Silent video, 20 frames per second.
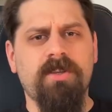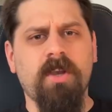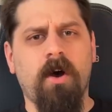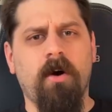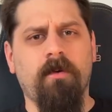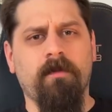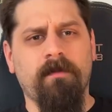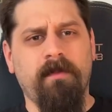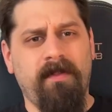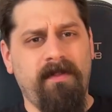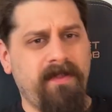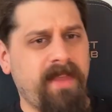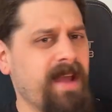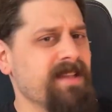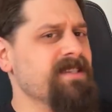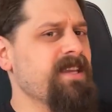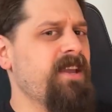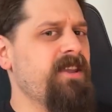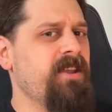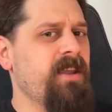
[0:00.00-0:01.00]
So,
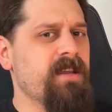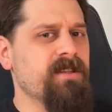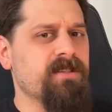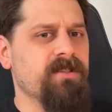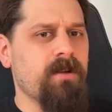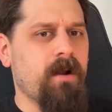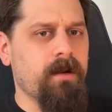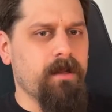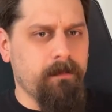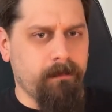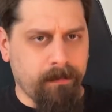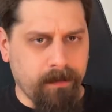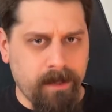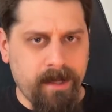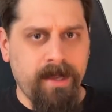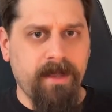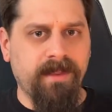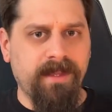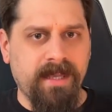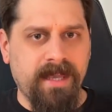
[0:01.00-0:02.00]
that's how you get started
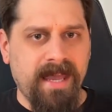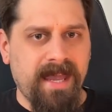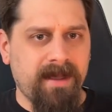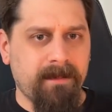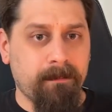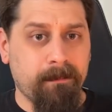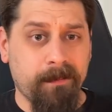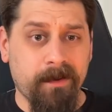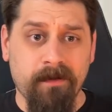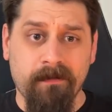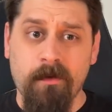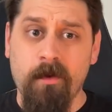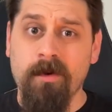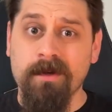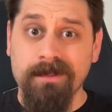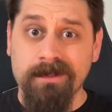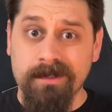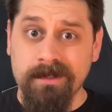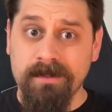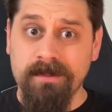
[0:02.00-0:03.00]
playing the game, but of
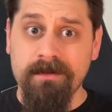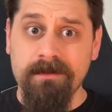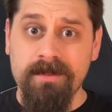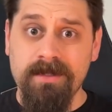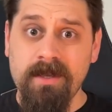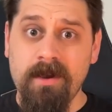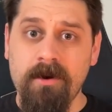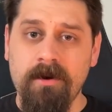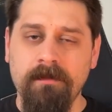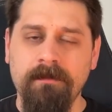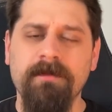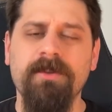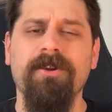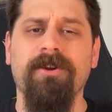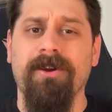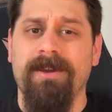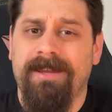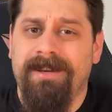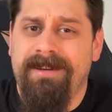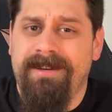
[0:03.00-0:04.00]
course to do so, you're
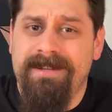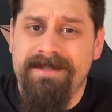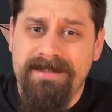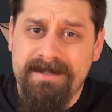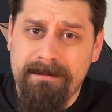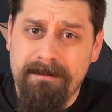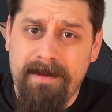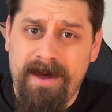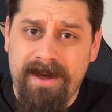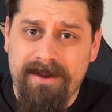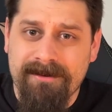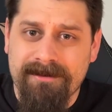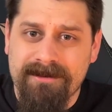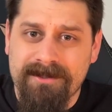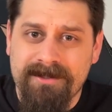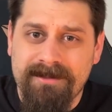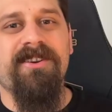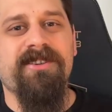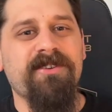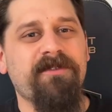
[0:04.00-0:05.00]
gonna need some
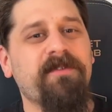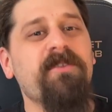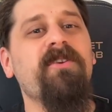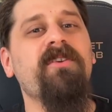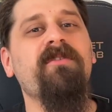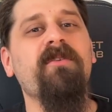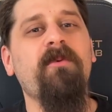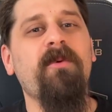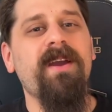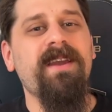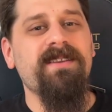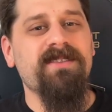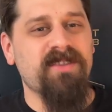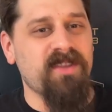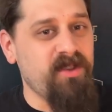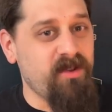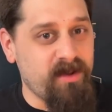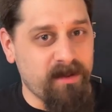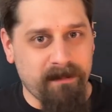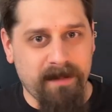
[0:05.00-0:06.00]
models. There's a few different ways that
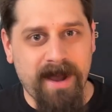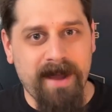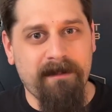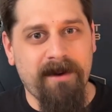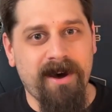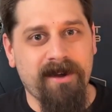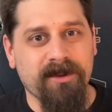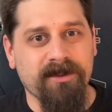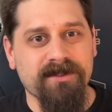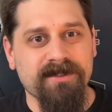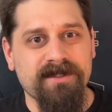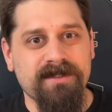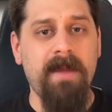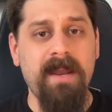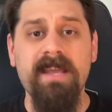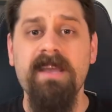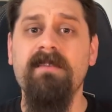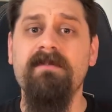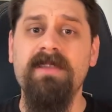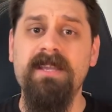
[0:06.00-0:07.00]
you can buy models.
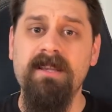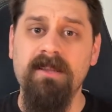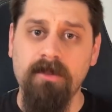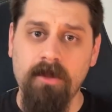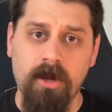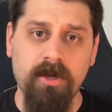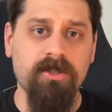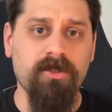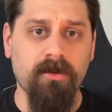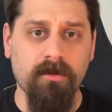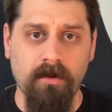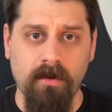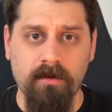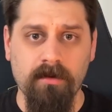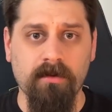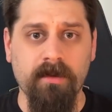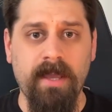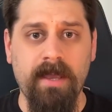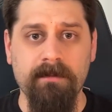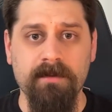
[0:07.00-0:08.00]
Many of the larger
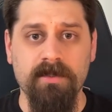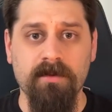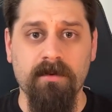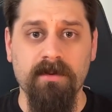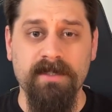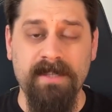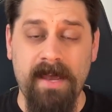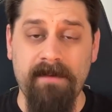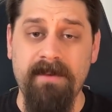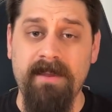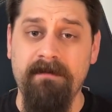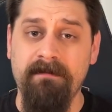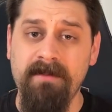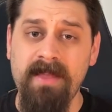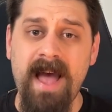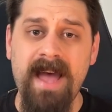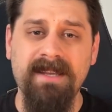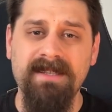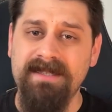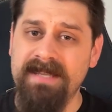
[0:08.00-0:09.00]
local game stores have a
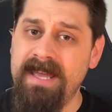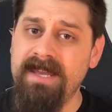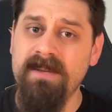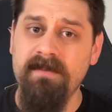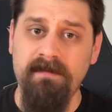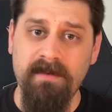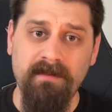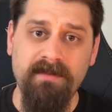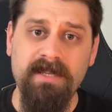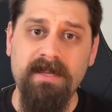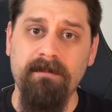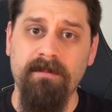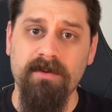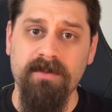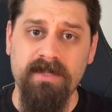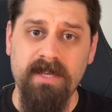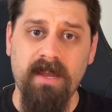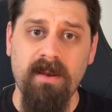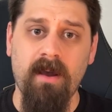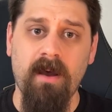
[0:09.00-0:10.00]
flat 10 to
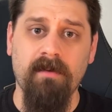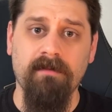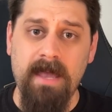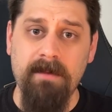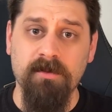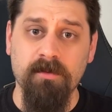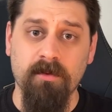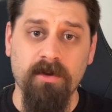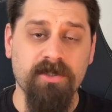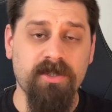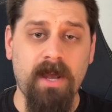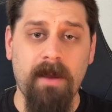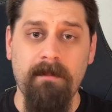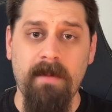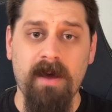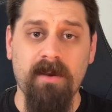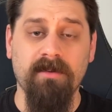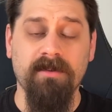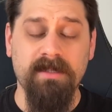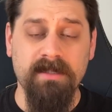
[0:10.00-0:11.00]
15% off Games Workshop
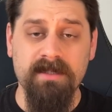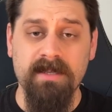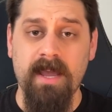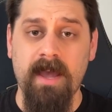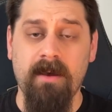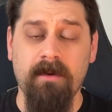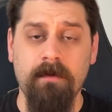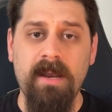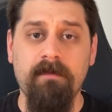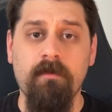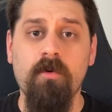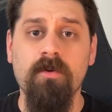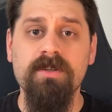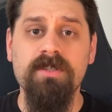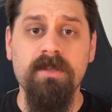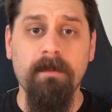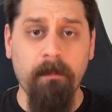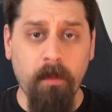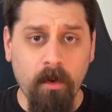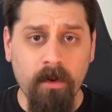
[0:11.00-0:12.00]
model discount. And of course,
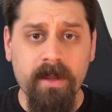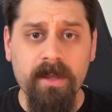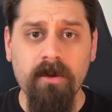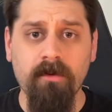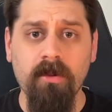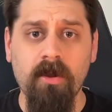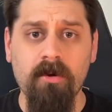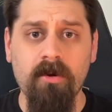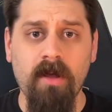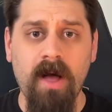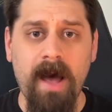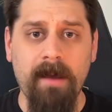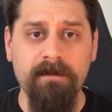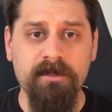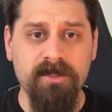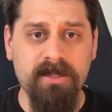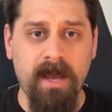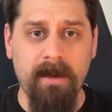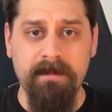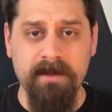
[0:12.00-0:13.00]
supporting your local hobby
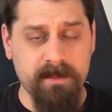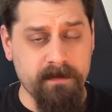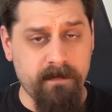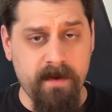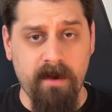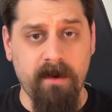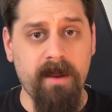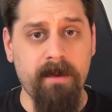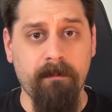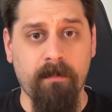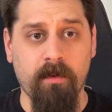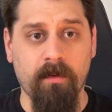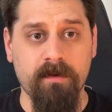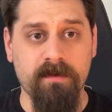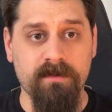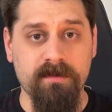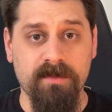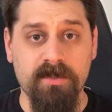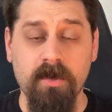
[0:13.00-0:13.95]
shop is very important.